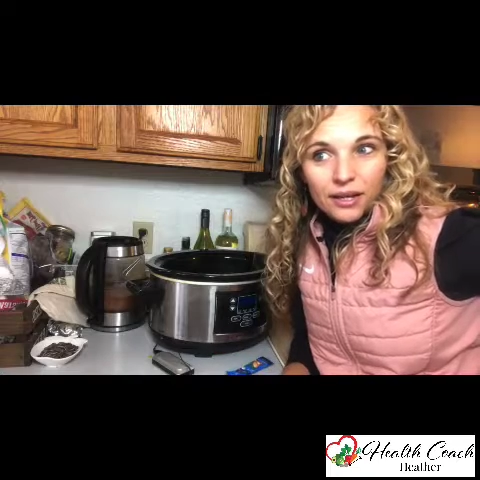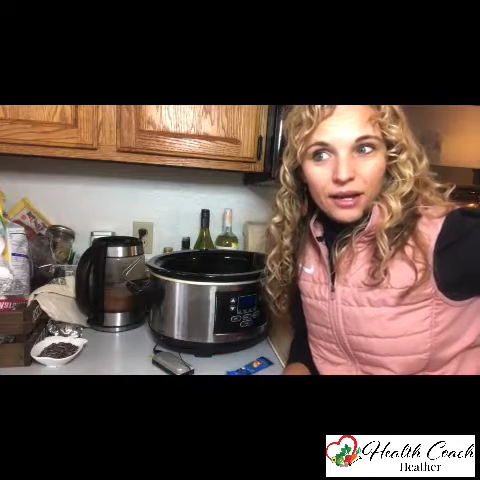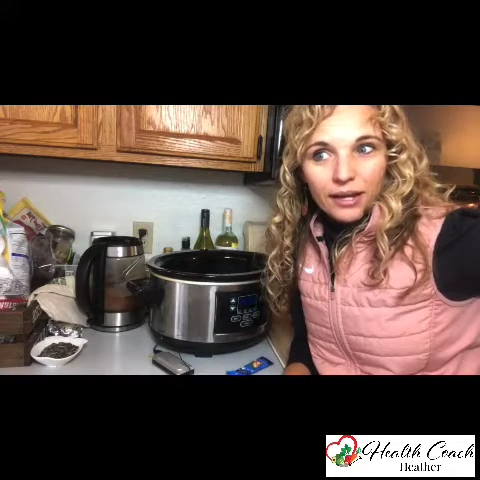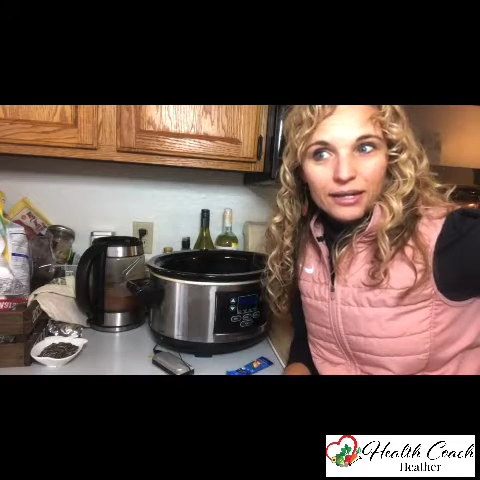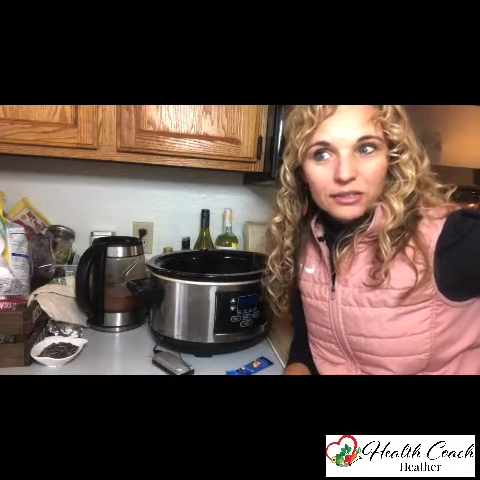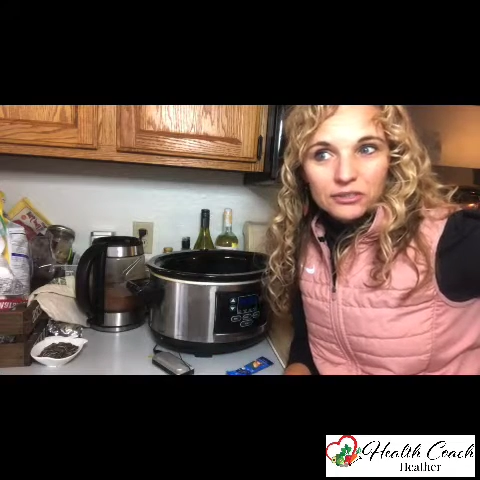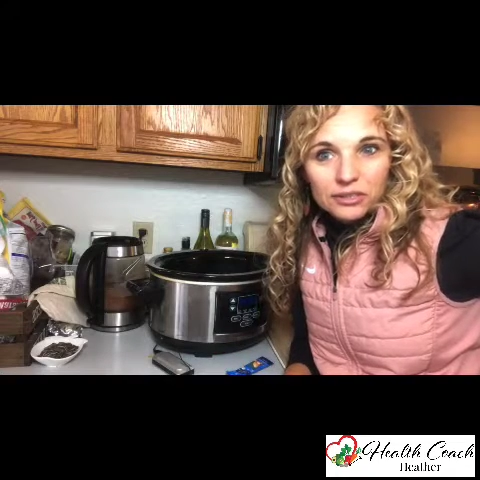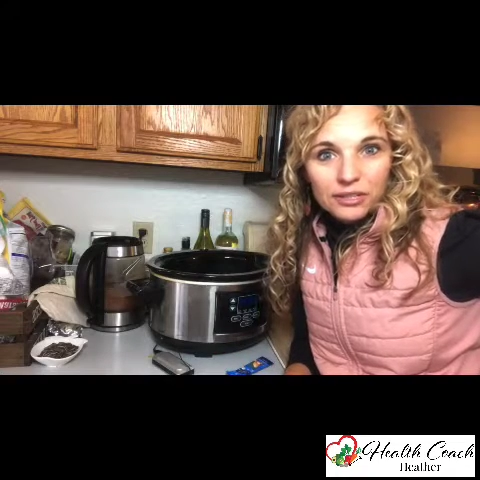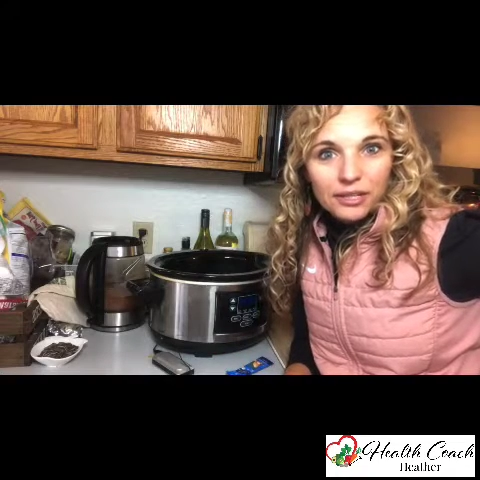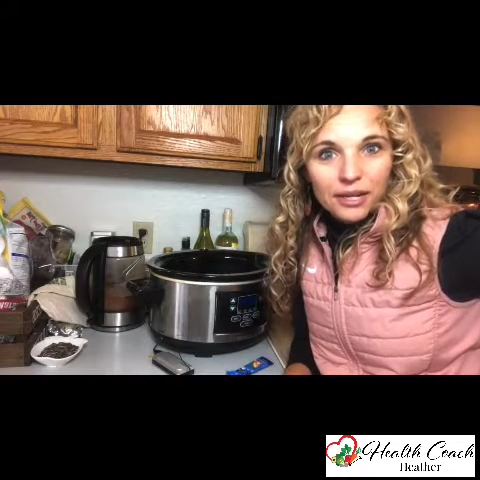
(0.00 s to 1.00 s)
I actually
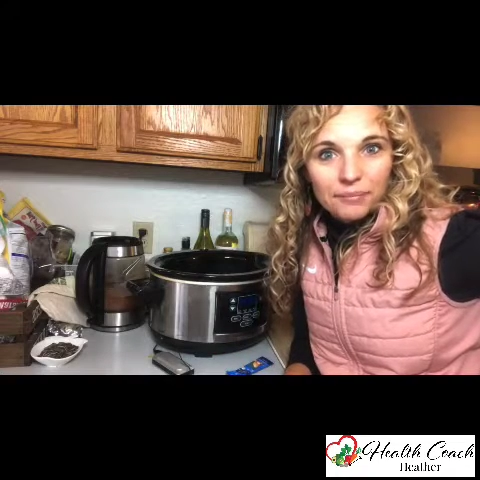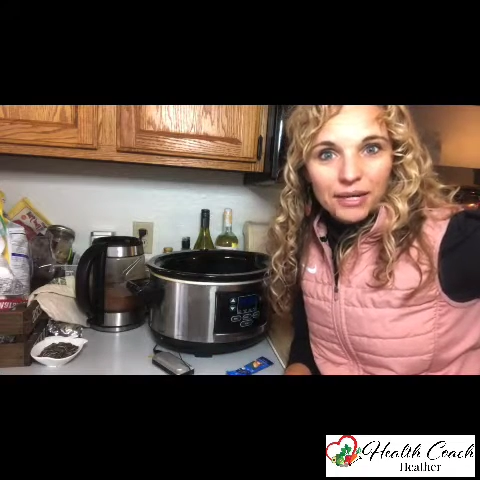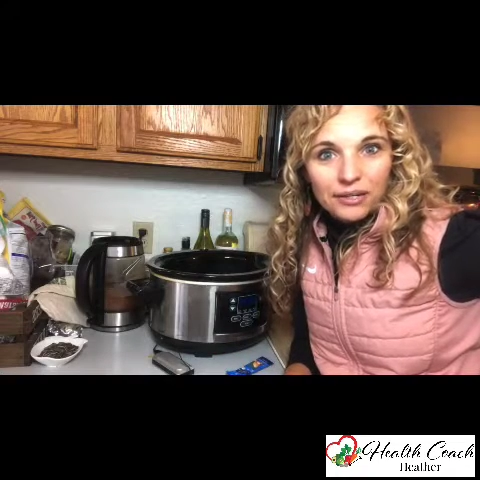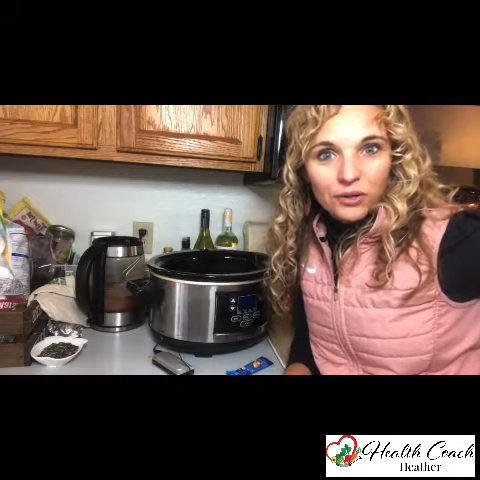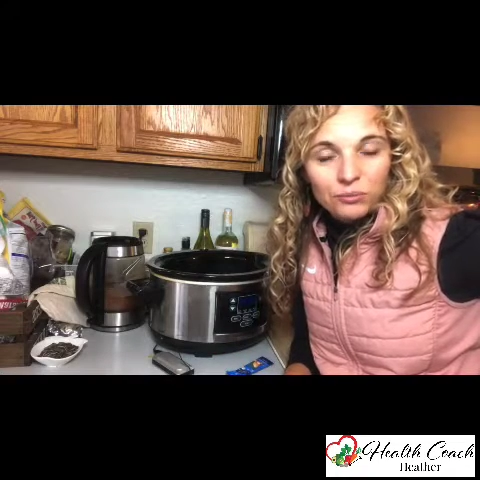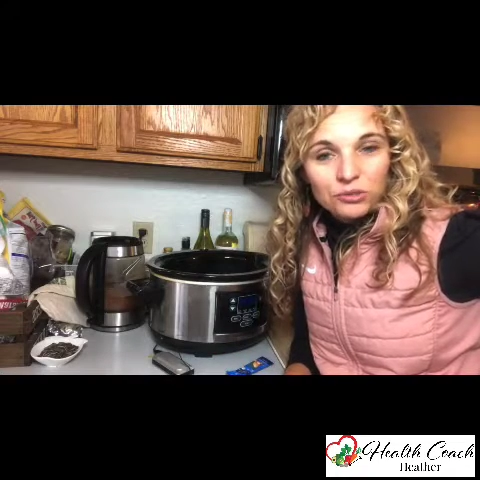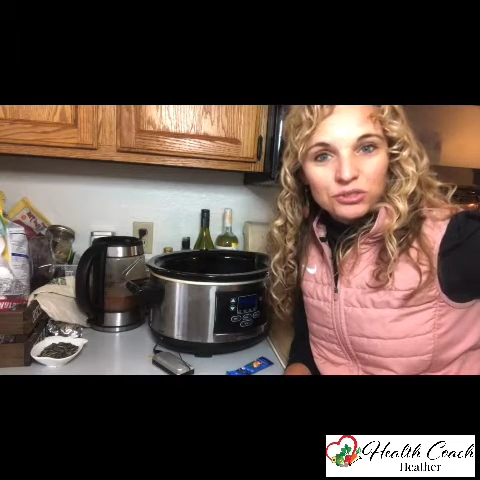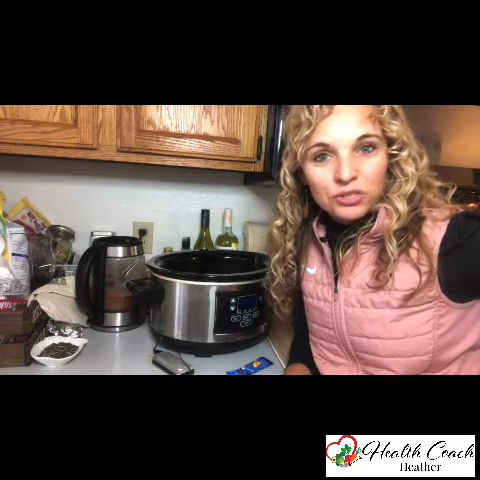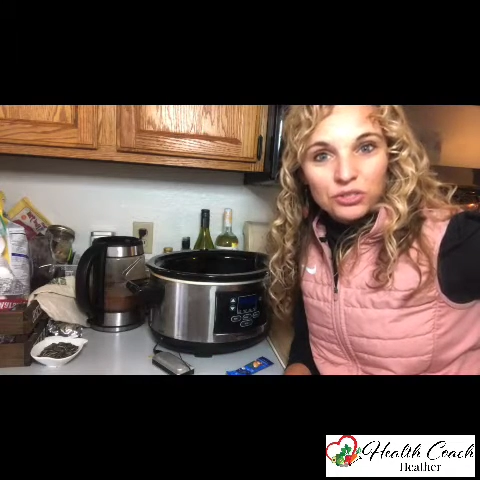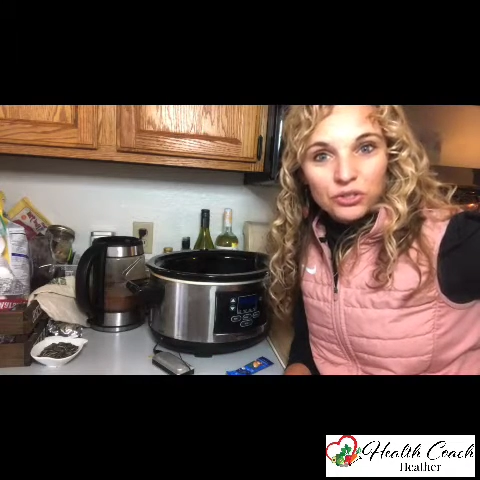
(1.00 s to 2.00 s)
think I made it almost
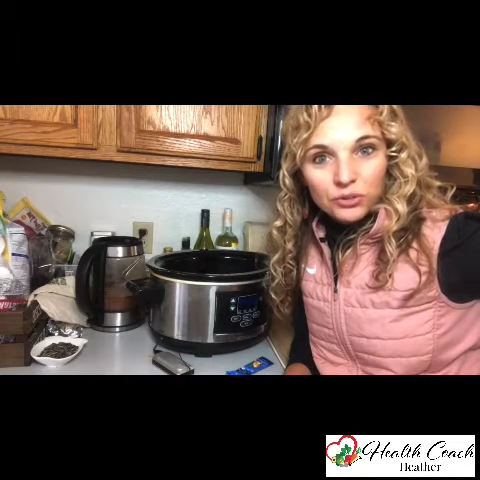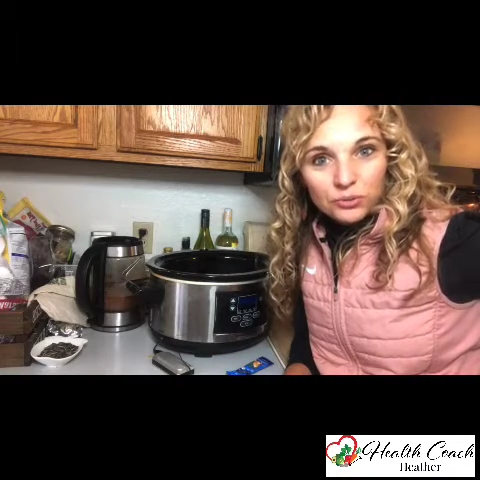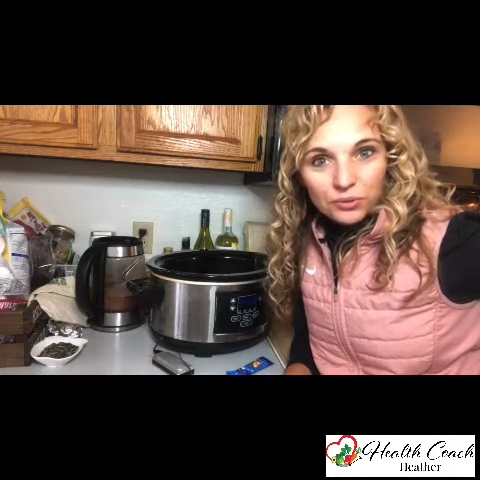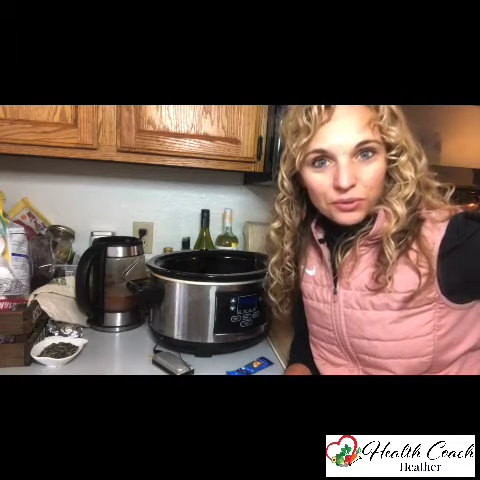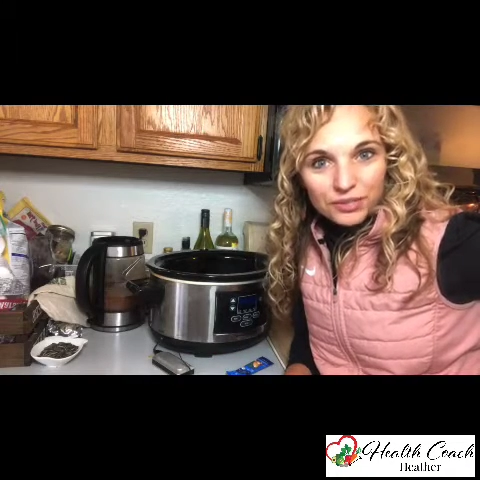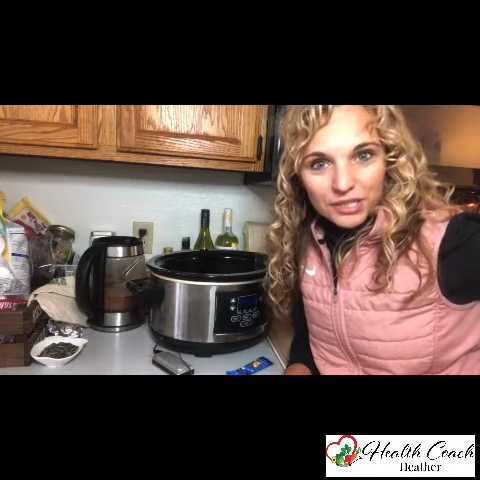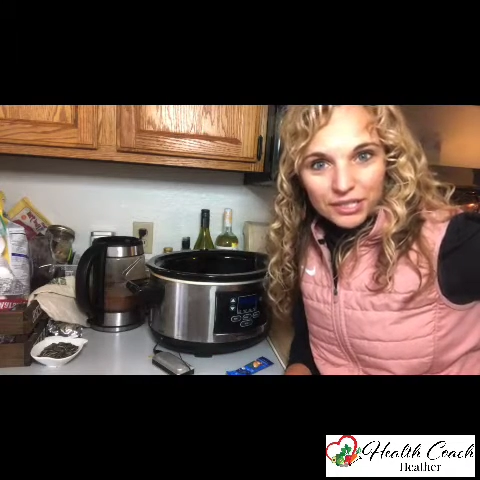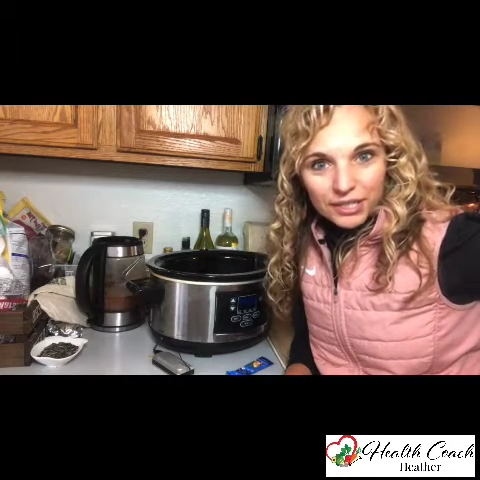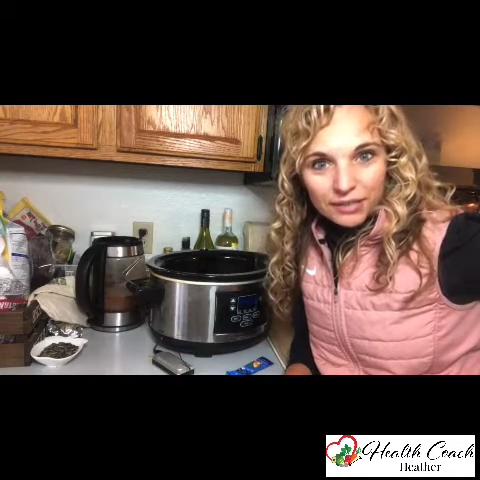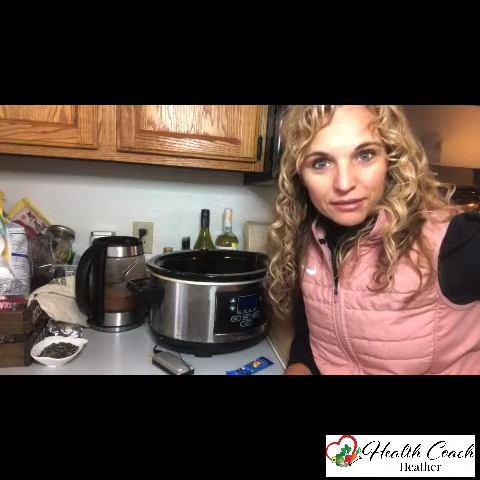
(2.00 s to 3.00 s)
to noon
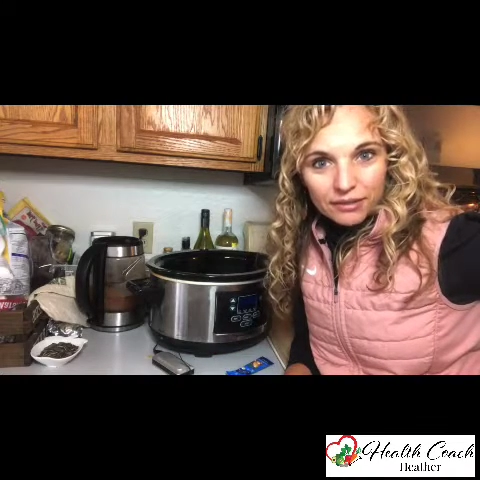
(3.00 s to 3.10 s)
today.